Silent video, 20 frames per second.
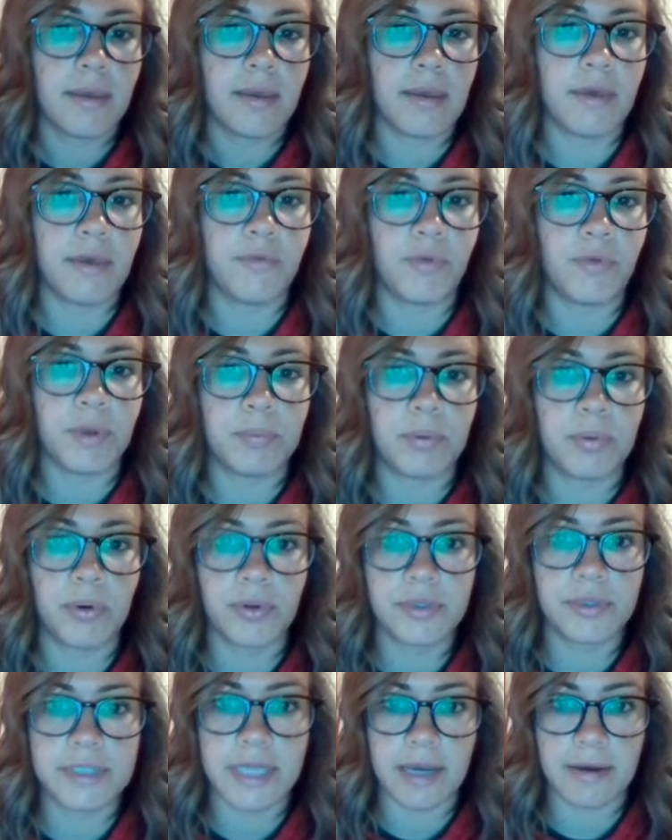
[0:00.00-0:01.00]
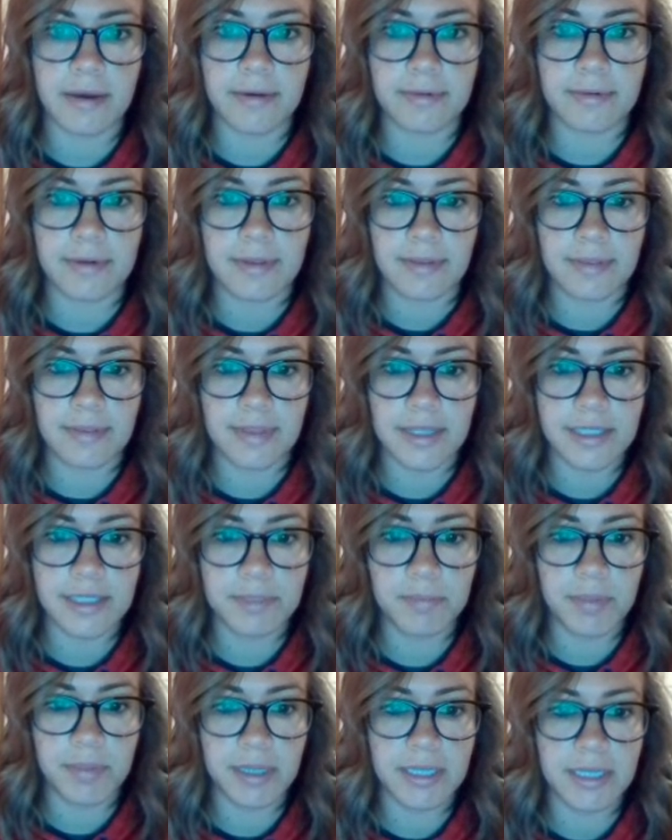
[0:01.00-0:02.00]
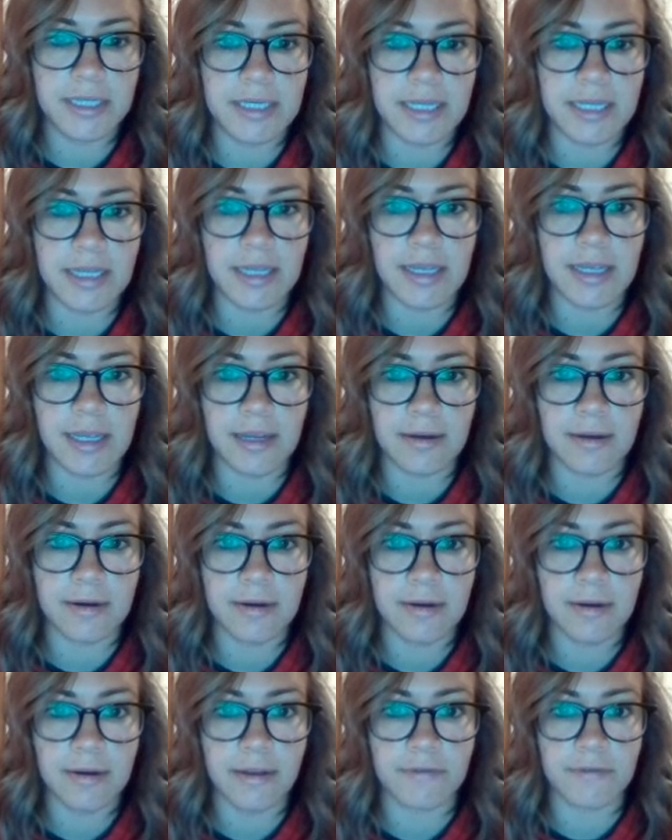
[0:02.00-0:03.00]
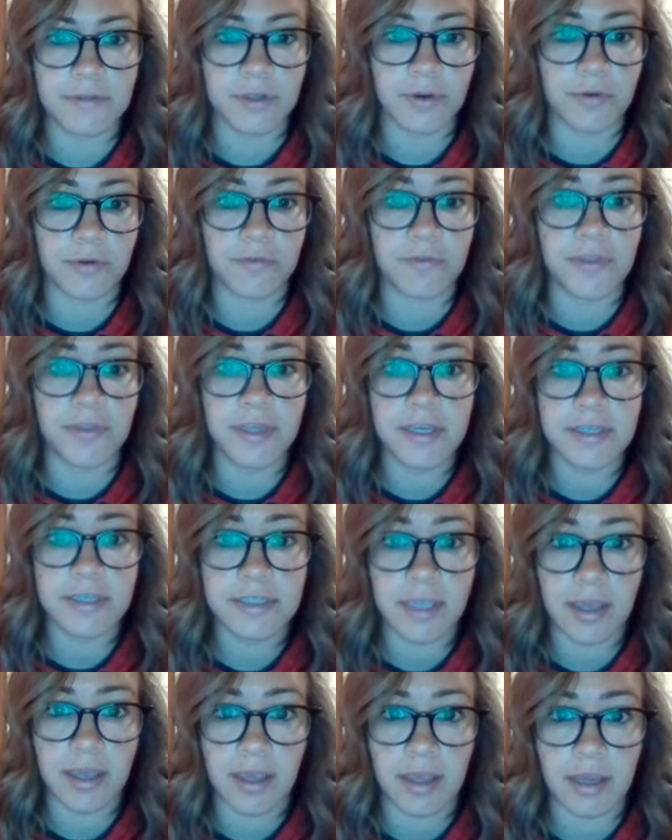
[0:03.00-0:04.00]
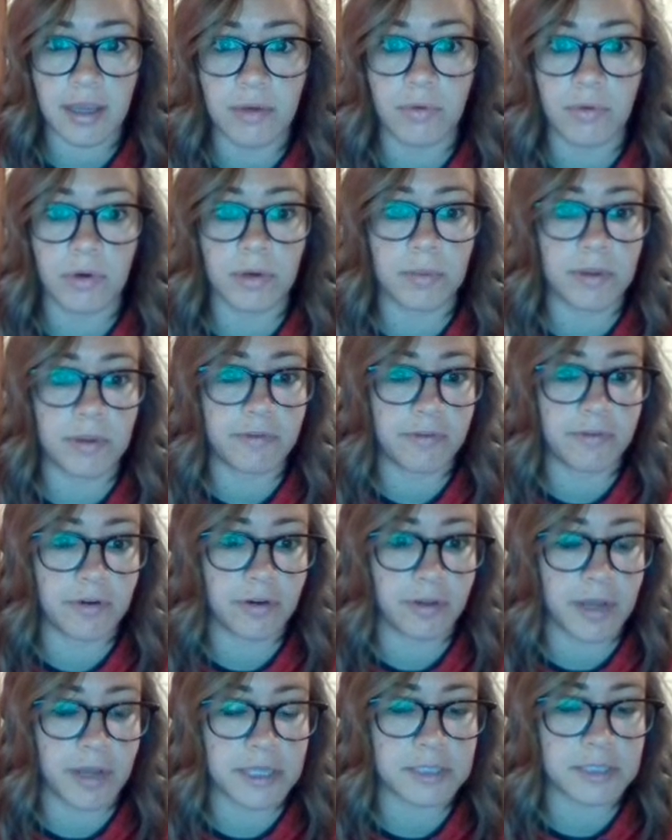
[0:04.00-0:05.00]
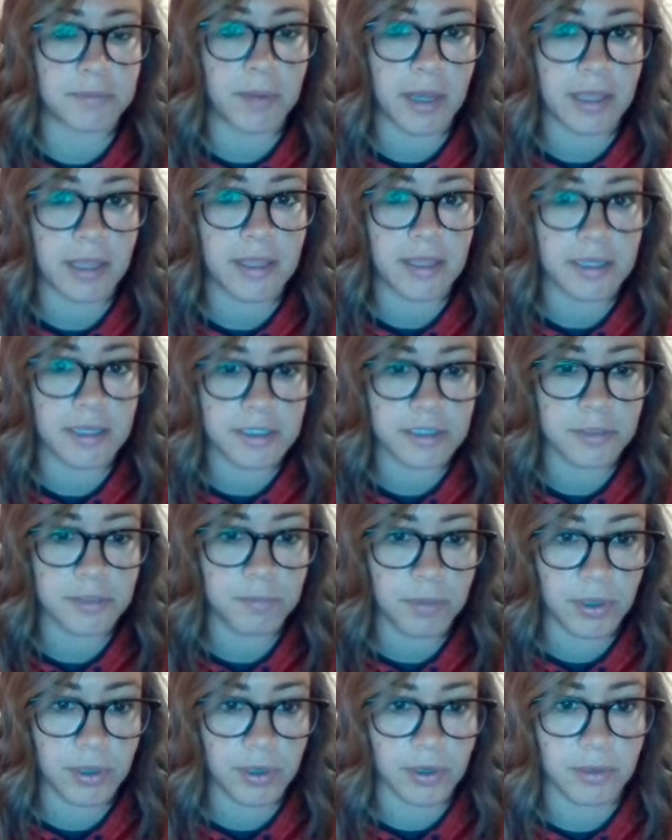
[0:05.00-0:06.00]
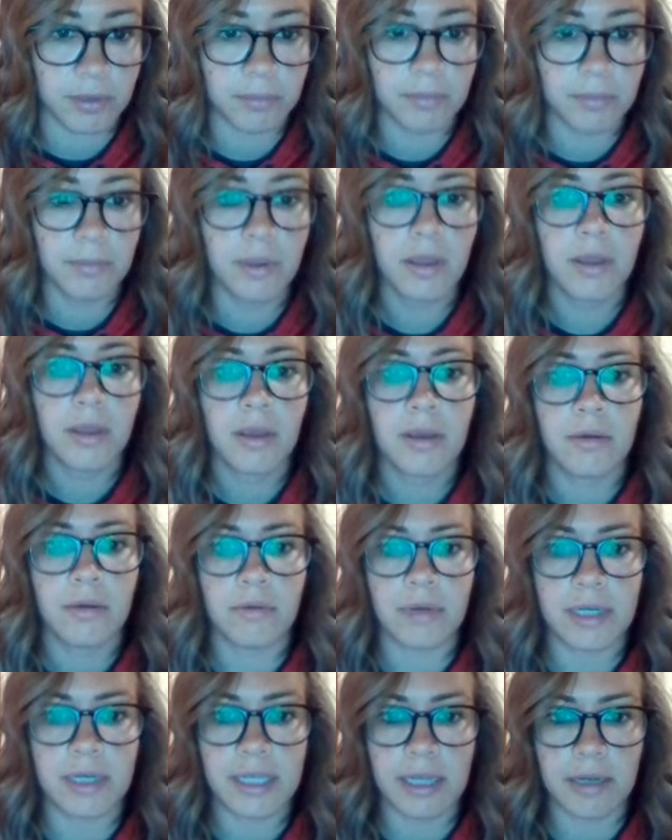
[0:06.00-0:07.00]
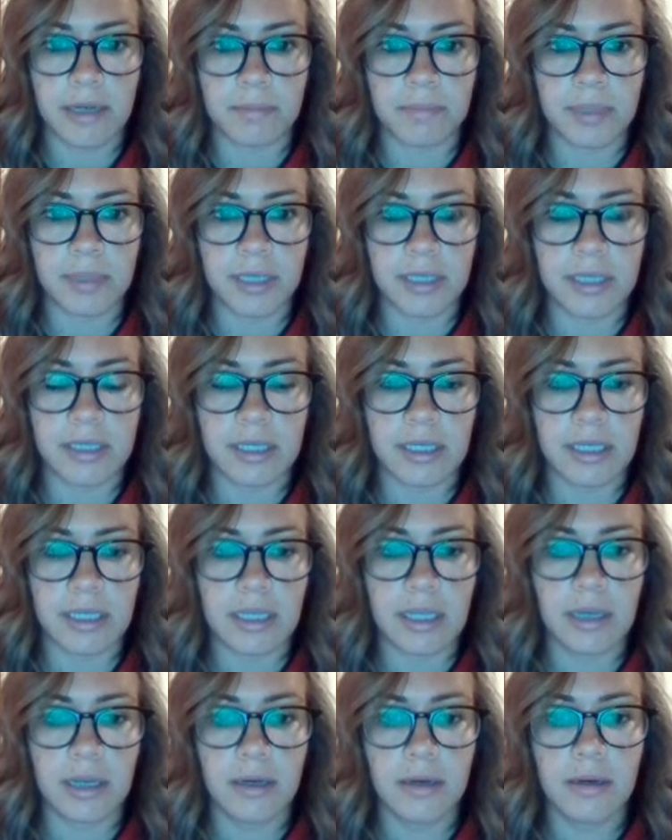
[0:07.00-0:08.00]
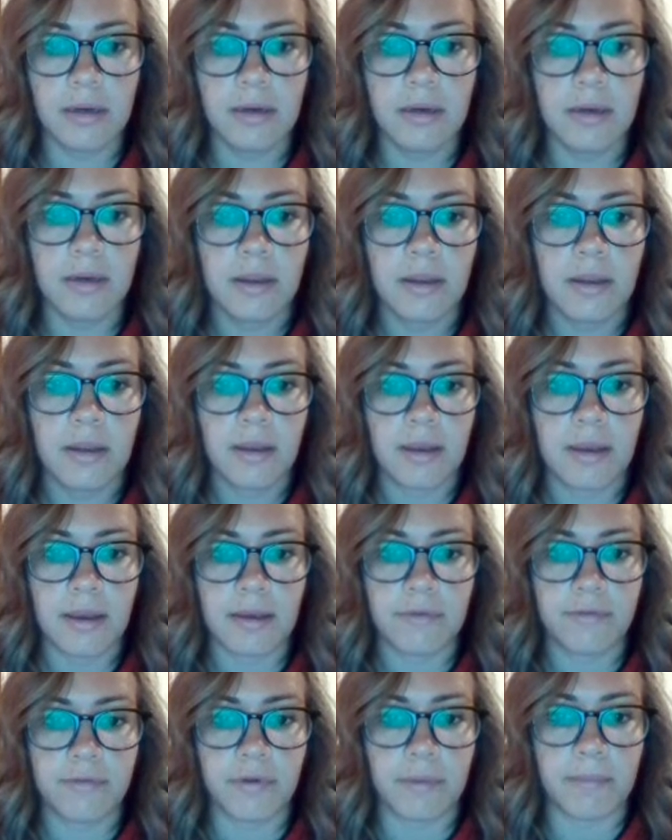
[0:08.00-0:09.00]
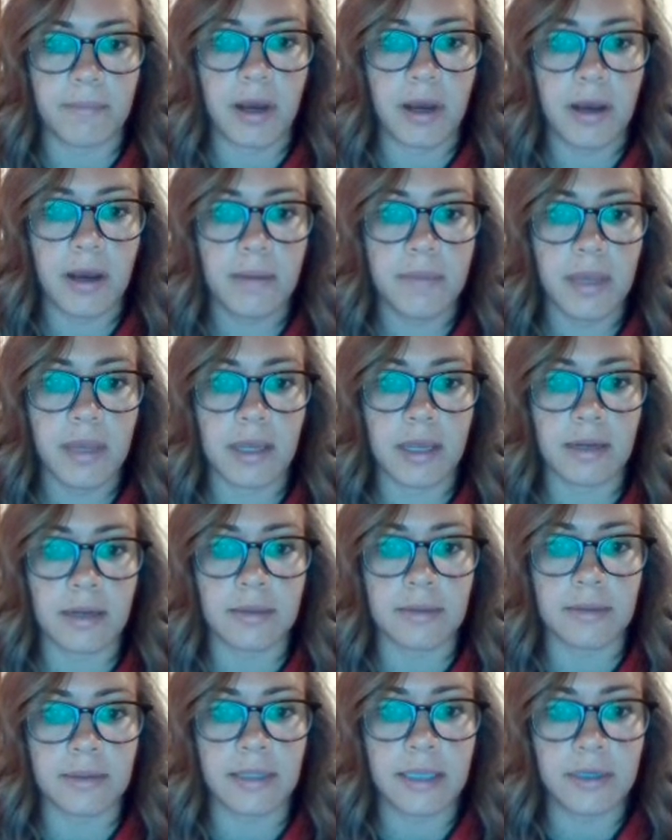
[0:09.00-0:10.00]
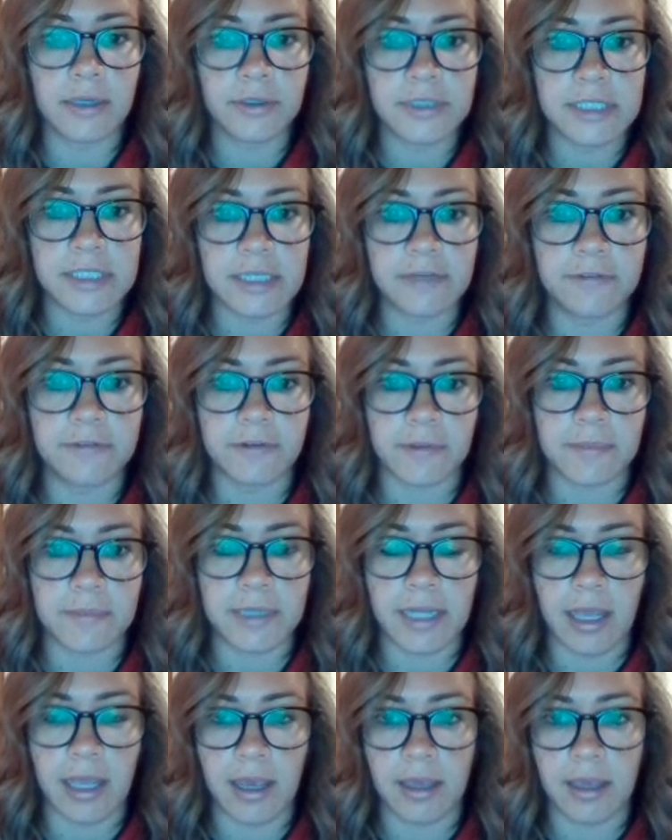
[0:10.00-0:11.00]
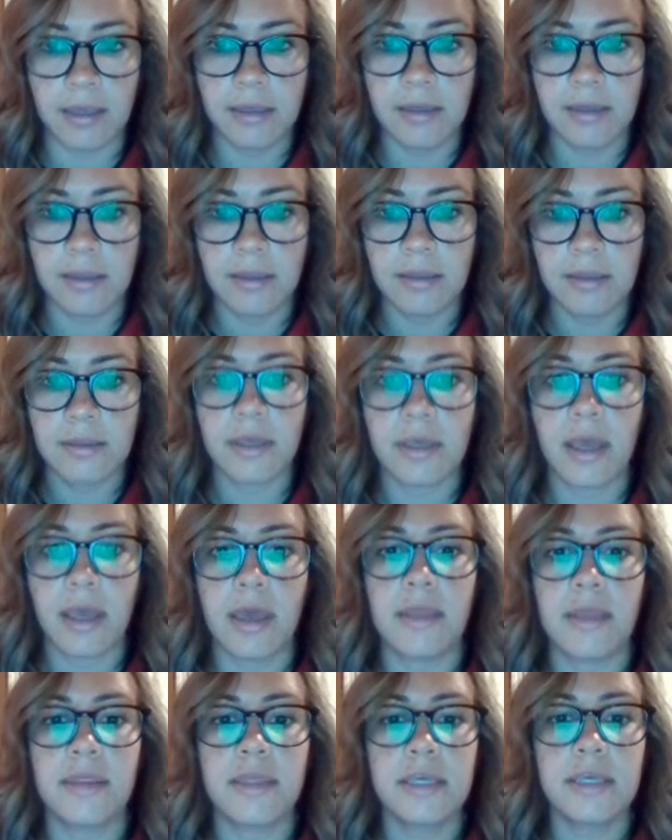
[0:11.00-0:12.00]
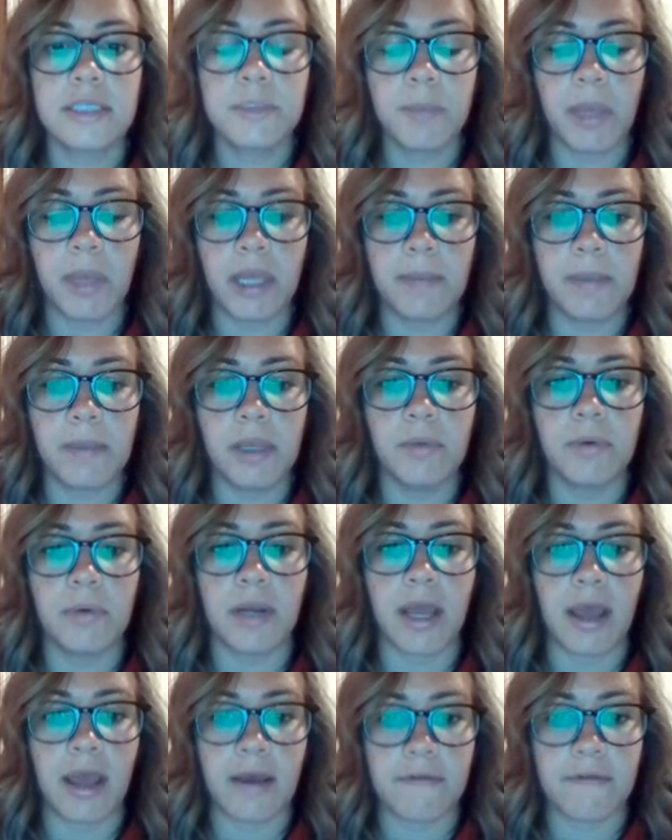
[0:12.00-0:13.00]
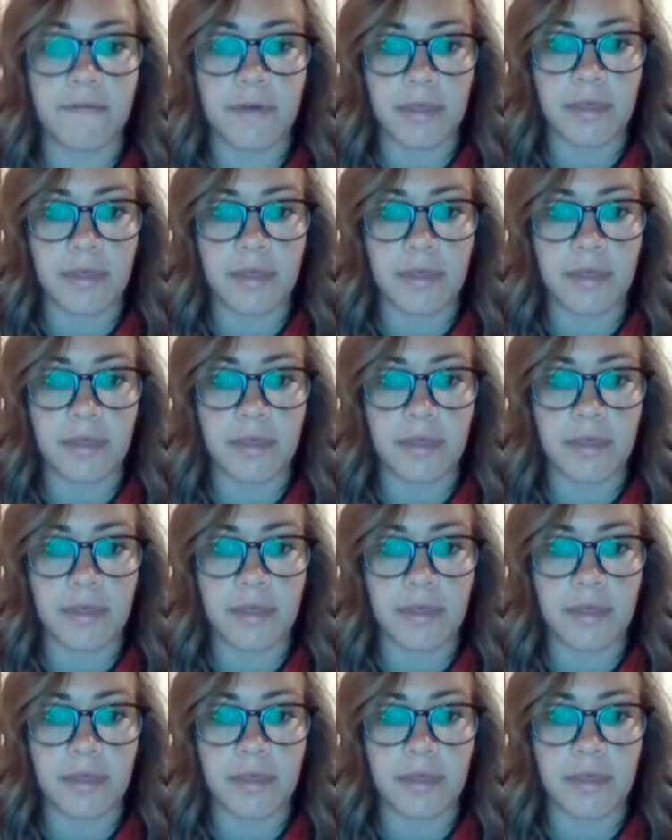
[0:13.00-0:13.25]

If we pulled down this big D here, if this egg were to be fertilized by this sperm, we'd get a big D here from mom and a little d from dad, and this baby would have